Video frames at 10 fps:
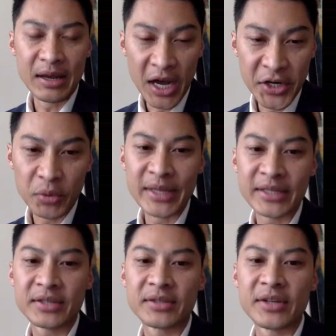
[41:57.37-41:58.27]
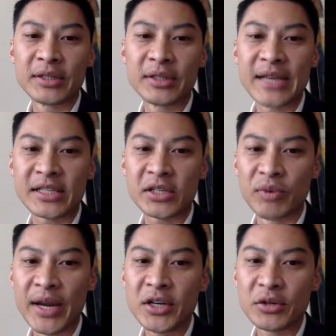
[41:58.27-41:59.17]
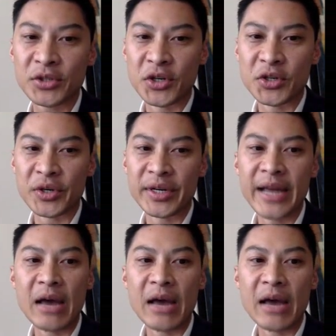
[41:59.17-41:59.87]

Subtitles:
underwent stereotactic radiosurgery,